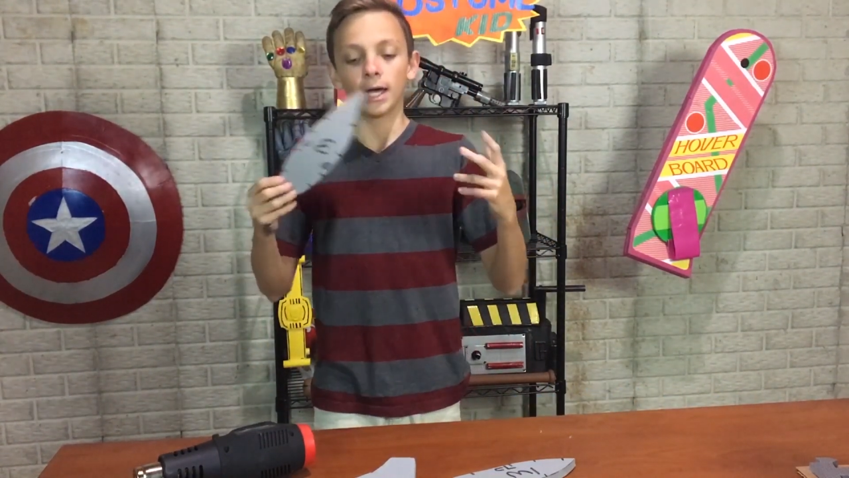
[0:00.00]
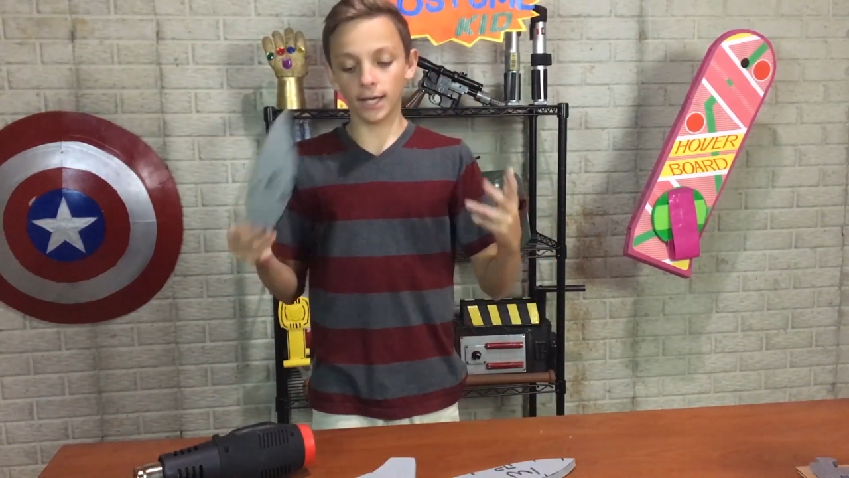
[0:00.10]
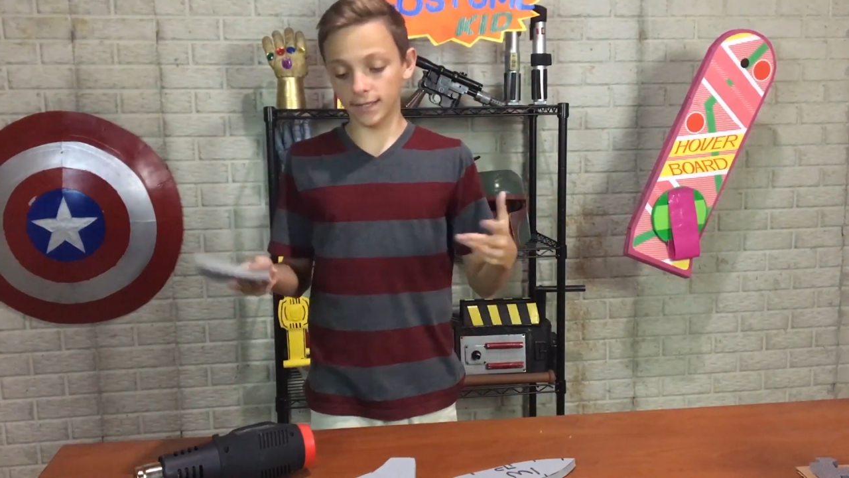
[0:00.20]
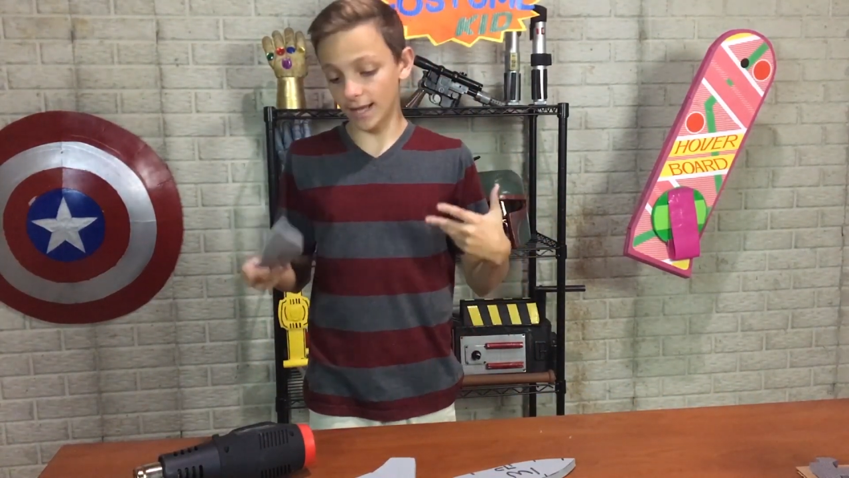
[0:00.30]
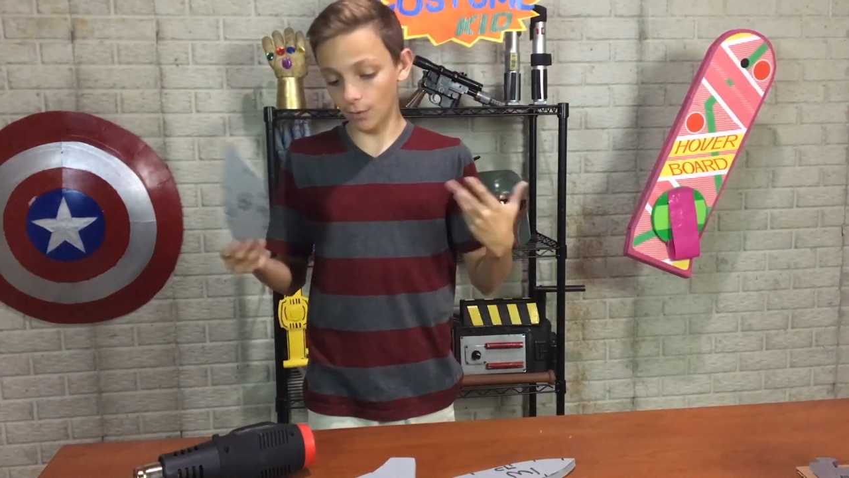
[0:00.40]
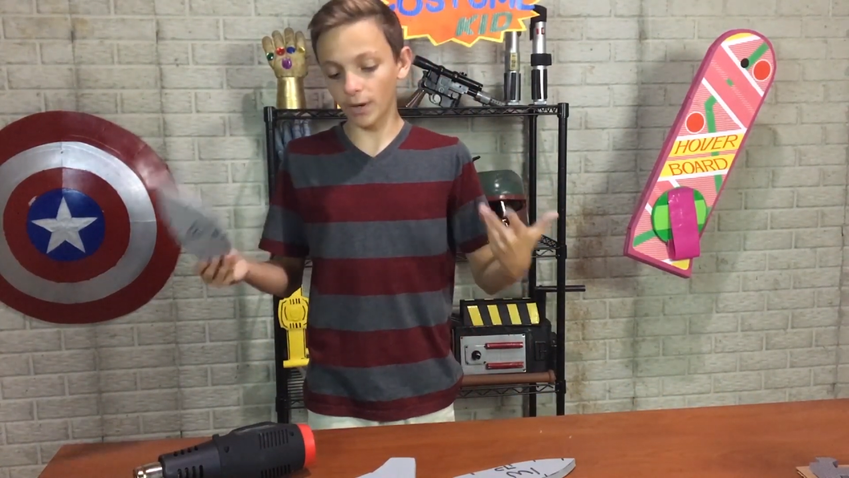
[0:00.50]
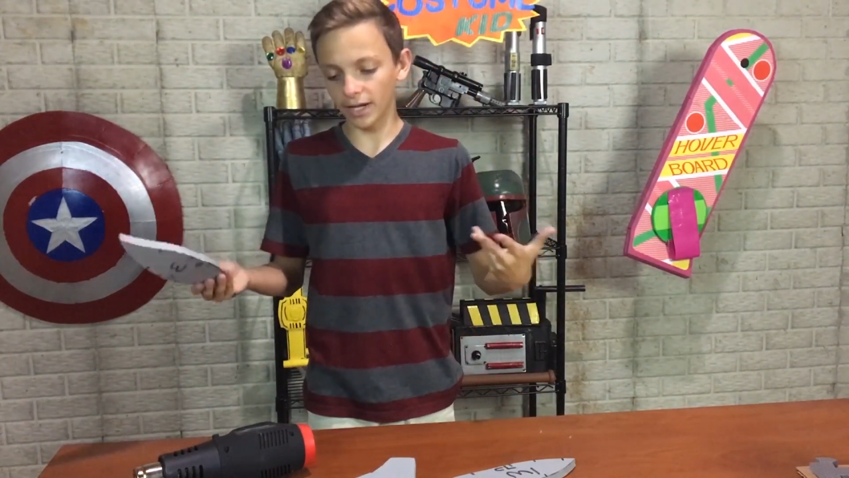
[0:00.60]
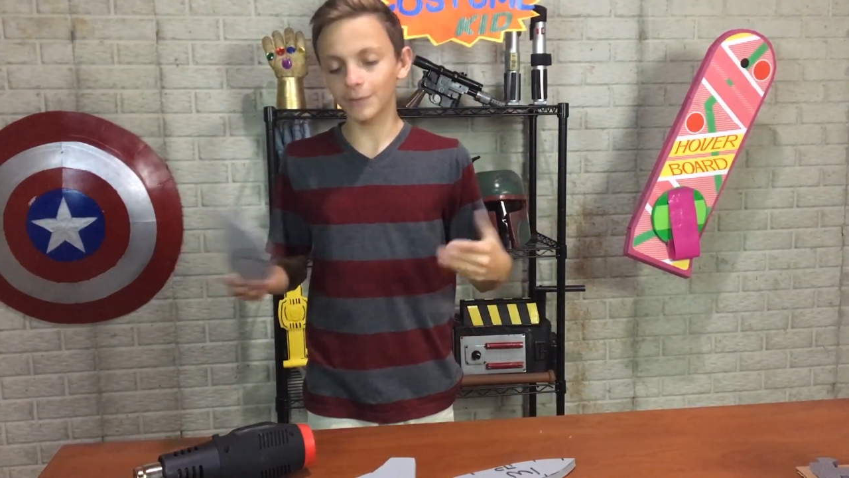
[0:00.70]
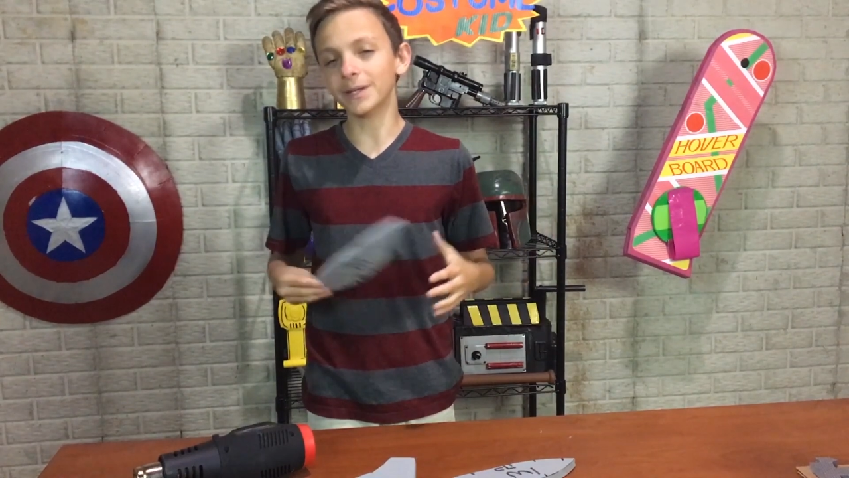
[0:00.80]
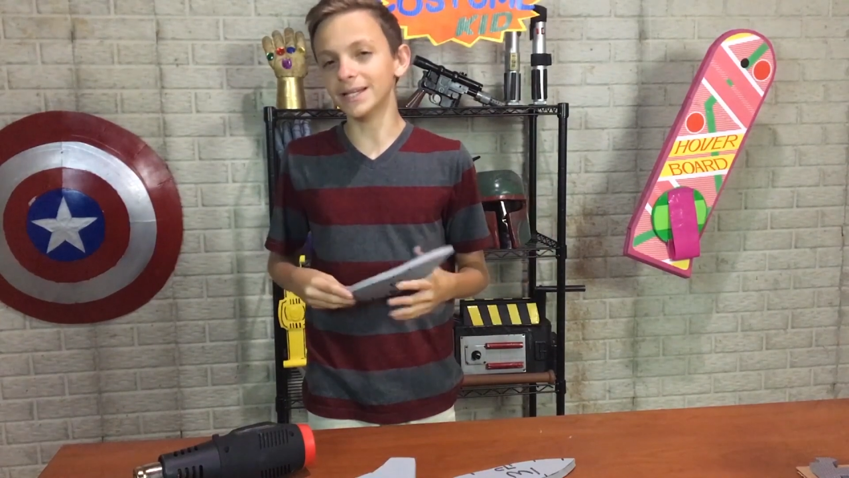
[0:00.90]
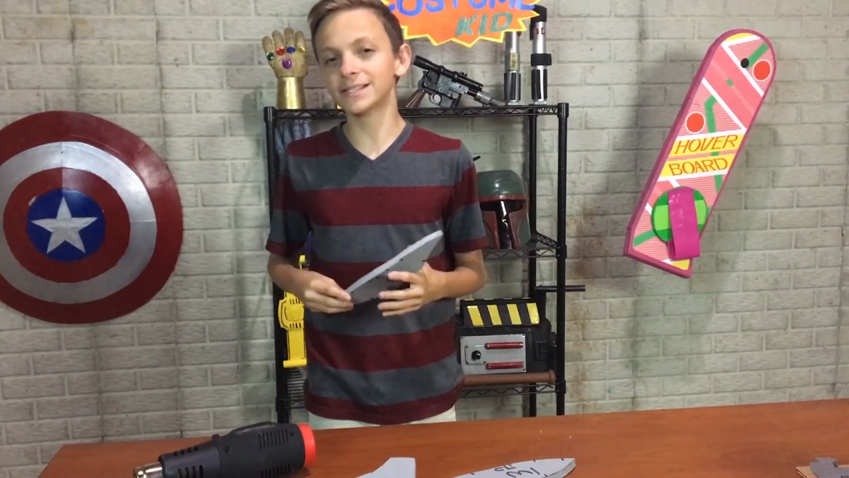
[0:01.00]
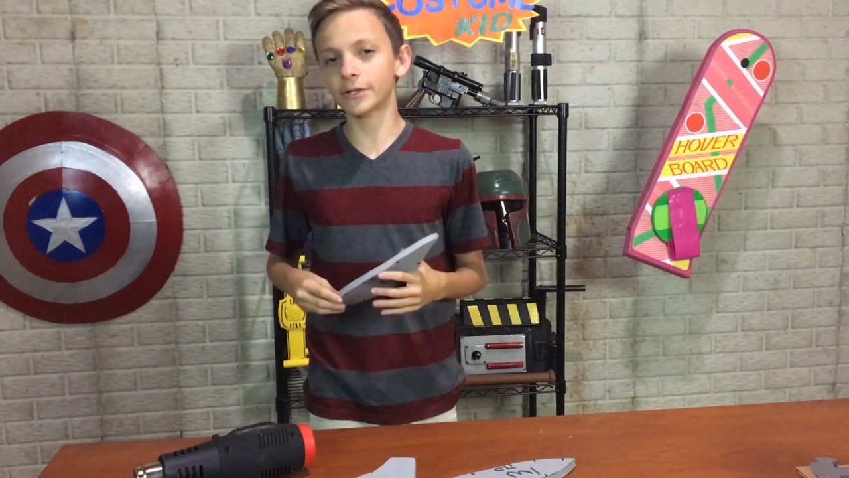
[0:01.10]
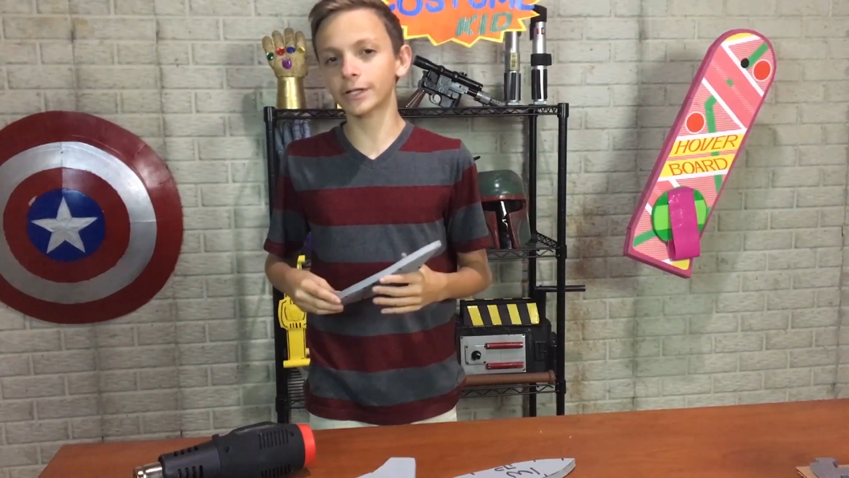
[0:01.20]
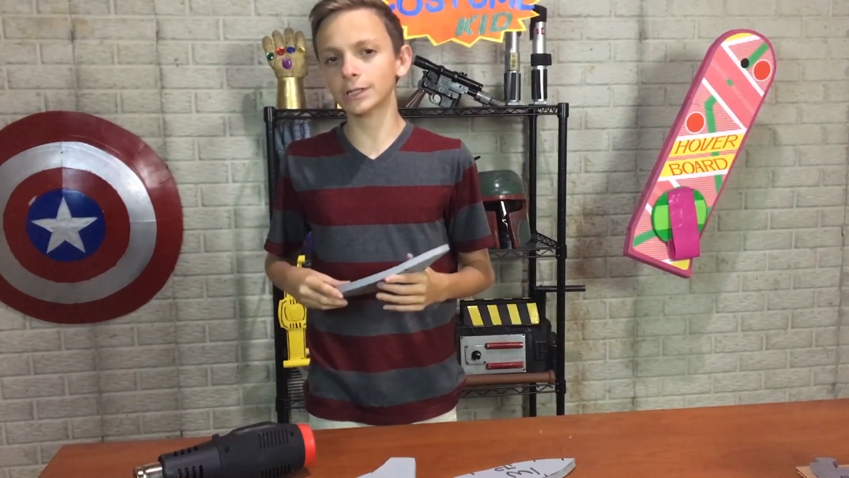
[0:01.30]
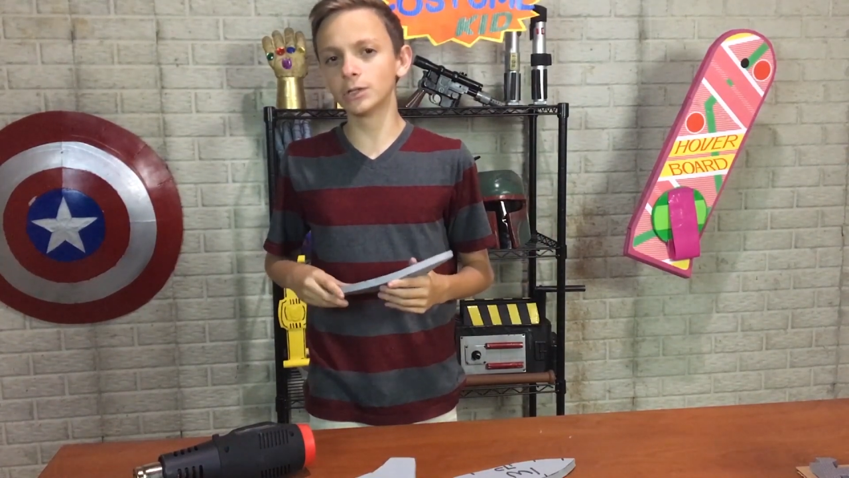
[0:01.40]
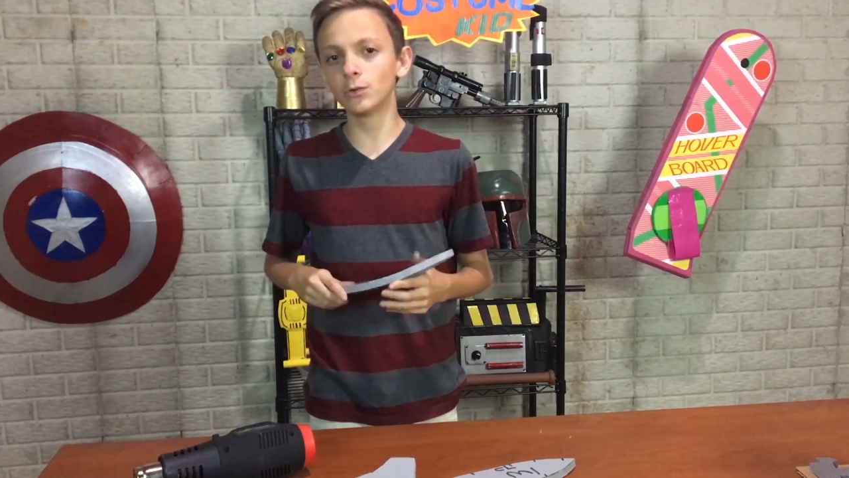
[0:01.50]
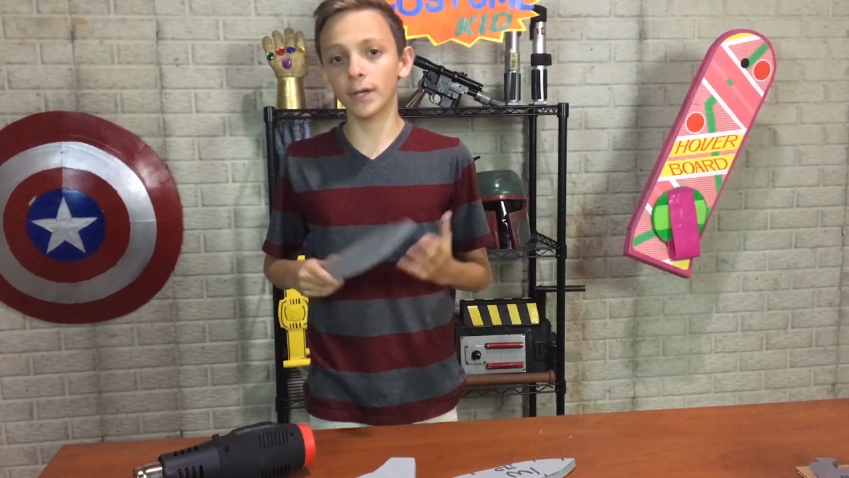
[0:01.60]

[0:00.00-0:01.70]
and that way it'll be easier to glue